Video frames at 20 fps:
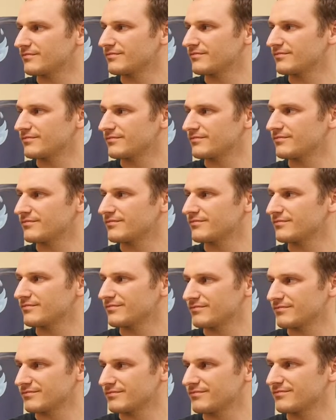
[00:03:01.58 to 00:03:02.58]

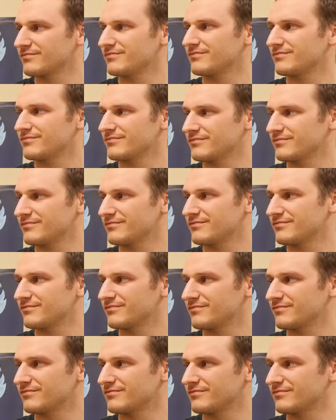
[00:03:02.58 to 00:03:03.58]

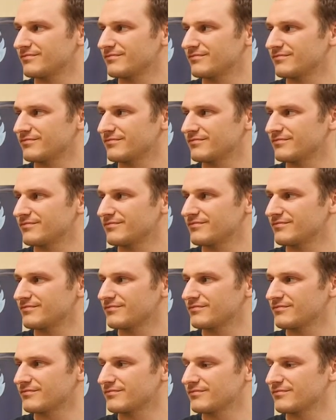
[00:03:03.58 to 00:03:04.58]

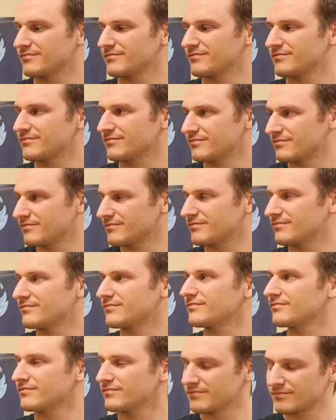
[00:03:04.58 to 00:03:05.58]

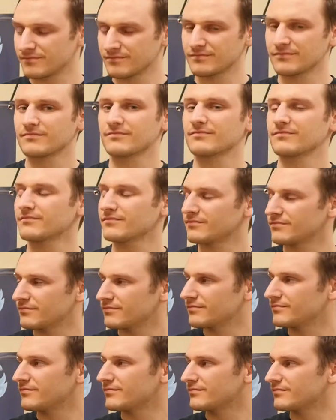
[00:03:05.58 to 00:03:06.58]

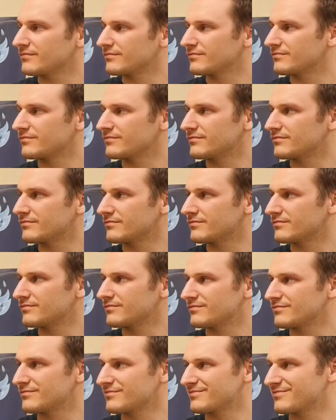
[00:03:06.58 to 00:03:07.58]

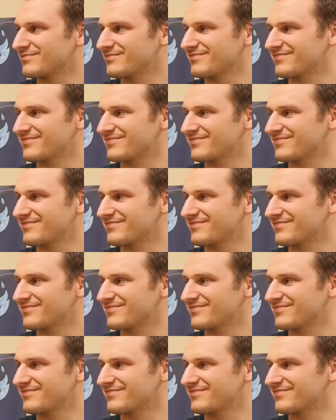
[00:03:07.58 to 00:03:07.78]
No words are spoken by the person on screen.